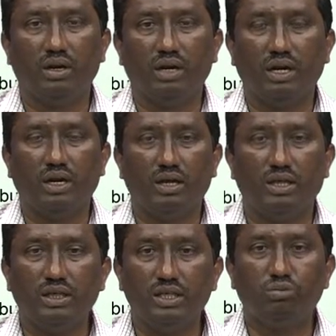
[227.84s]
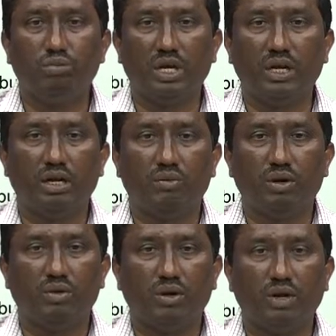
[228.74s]
and these bulk
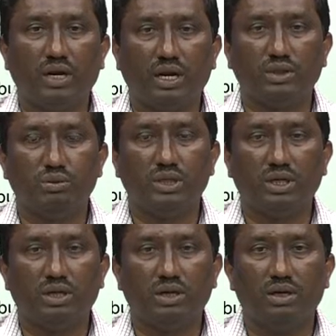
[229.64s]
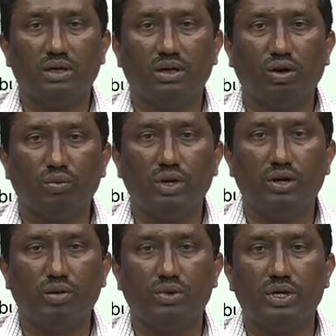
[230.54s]
power transmission normally
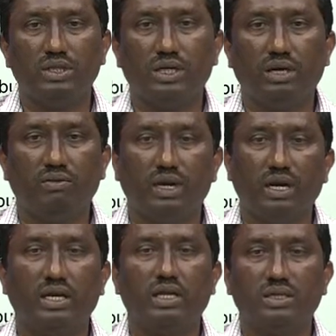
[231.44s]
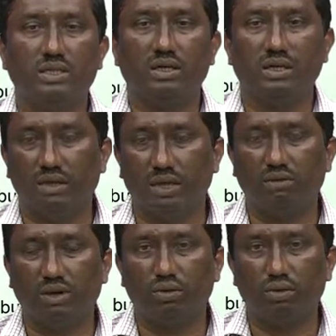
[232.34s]
operates at a very highest
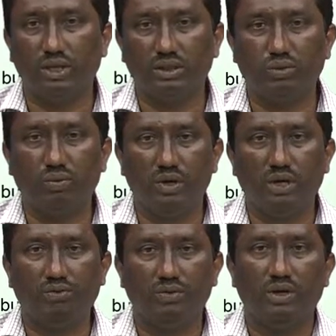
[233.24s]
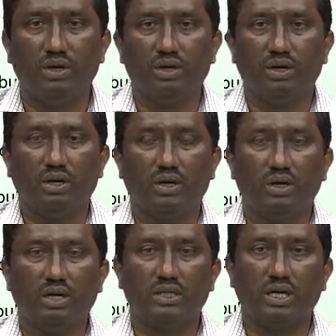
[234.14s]
network voltage, could be of
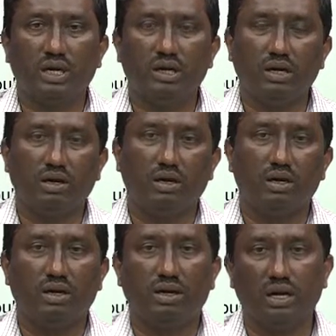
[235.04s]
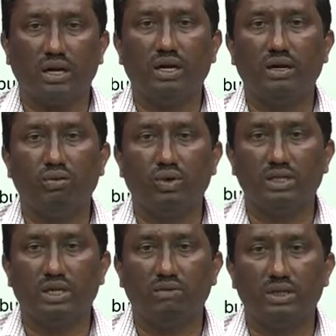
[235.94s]
extra high or ultra high
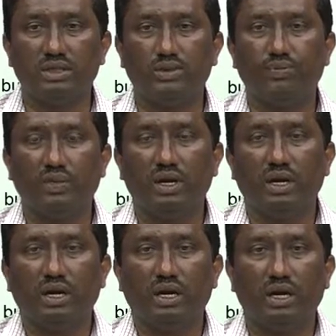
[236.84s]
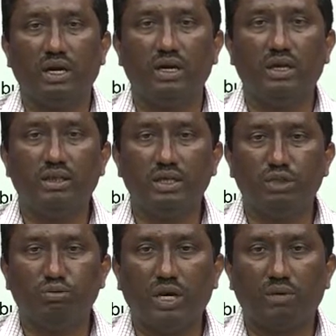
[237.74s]
voltage levels, and this
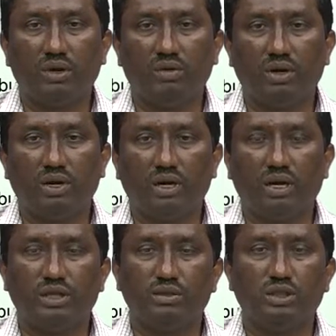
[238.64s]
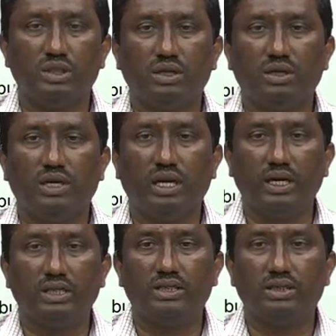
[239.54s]
bulk power transmission
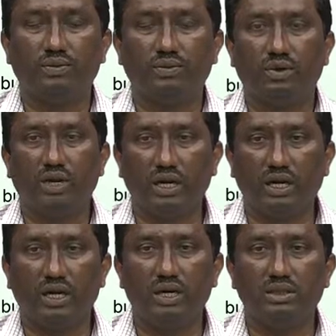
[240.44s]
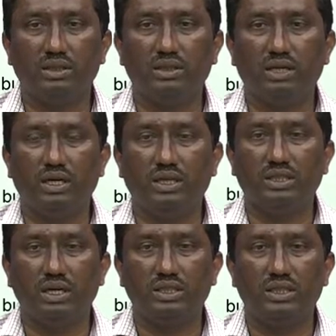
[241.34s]
connects or interconnects the generating
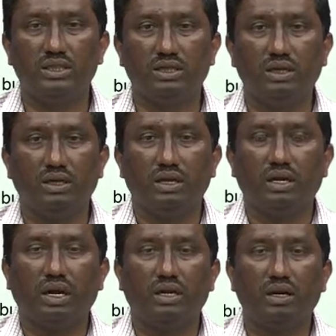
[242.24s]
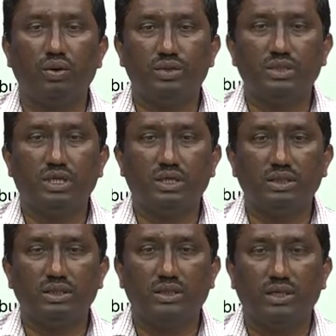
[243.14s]
stations and the load
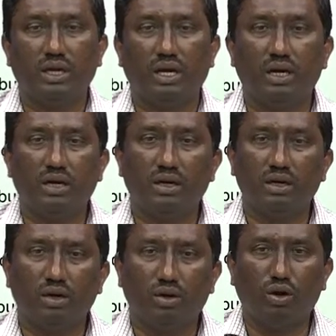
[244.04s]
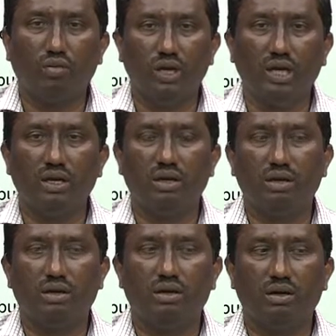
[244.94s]
centers, and normally
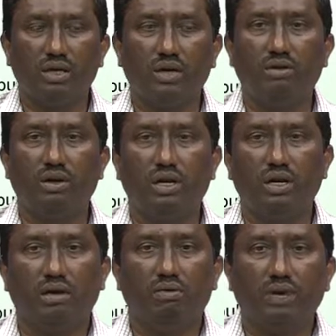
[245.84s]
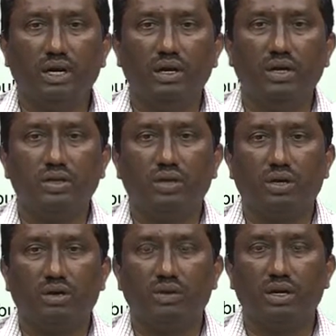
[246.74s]
cover a wide
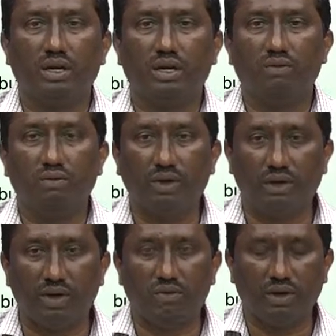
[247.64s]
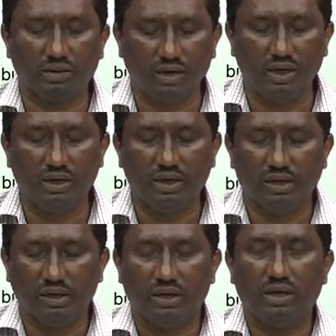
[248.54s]
geographical area, very wide
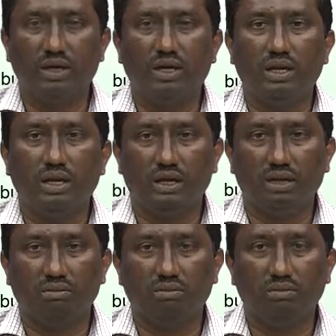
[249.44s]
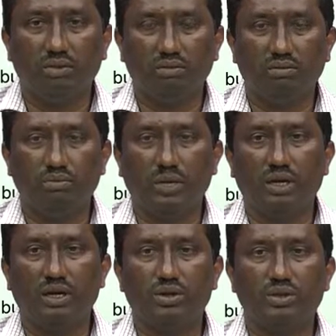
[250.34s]
area
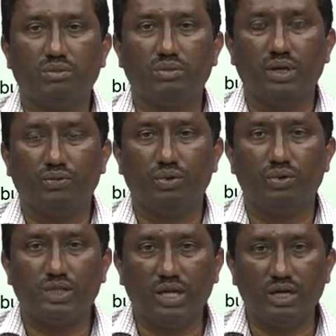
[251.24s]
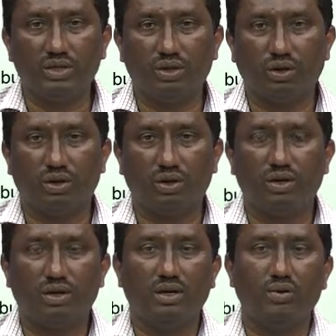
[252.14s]
pertaining to some few states,
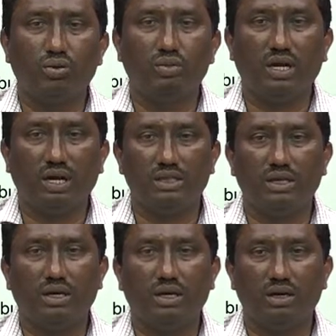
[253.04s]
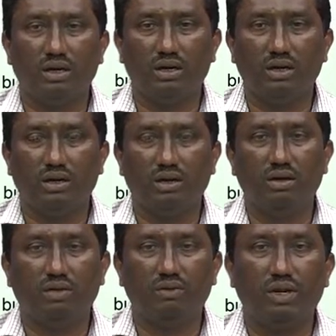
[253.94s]
or it could be a region,
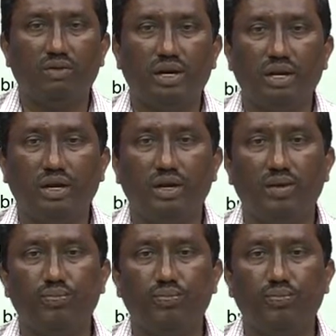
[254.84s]
a very wide area.